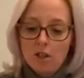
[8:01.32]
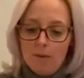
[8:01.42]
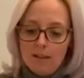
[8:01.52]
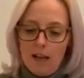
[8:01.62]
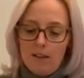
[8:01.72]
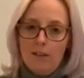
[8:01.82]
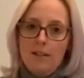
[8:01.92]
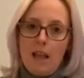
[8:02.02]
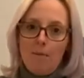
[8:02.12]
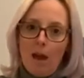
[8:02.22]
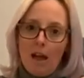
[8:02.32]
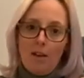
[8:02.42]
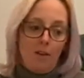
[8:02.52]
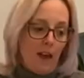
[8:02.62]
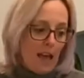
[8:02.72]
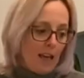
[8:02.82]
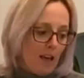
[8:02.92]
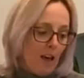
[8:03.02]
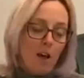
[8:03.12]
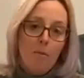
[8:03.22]
exactly the same kind of
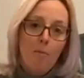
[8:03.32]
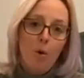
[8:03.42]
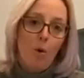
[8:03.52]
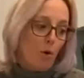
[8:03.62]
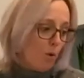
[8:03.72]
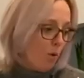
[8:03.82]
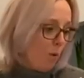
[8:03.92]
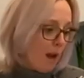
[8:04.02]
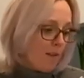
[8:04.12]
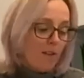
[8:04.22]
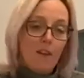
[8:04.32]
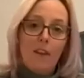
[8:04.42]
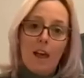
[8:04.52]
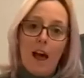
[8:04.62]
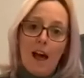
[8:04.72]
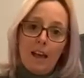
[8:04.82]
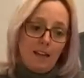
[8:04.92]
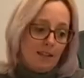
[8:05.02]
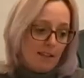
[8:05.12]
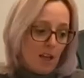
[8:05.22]
thing, but with
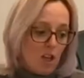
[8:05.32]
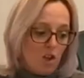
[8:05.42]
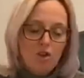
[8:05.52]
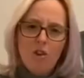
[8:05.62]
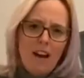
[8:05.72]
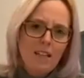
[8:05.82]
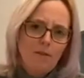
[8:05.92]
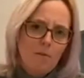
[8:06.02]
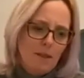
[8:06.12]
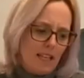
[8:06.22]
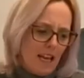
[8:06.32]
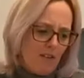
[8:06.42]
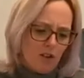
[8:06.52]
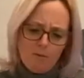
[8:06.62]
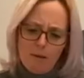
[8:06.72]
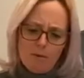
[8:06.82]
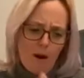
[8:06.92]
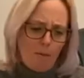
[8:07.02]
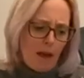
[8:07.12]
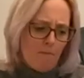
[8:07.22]
ice. You could try different materials, maybe
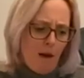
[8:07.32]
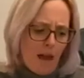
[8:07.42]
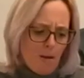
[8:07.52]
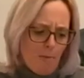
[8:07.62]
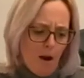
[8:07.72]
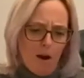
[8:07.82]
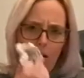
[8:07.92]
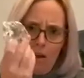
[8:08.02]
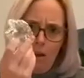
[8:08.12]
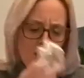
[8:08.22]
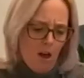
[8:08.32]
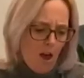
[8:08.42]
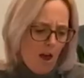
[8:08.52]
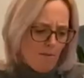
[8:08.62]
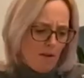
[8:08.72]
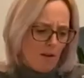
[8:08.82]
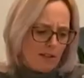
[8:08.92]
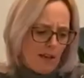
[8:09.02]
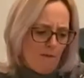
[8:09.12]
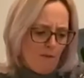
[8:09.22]
wrap it in paper. You've got
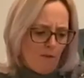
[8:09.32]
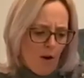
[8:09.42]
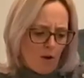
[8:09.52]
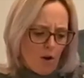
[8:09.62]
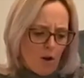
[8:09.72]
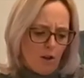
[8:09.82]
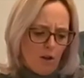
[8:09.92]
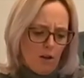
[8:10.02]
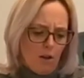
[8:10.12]
tin foil.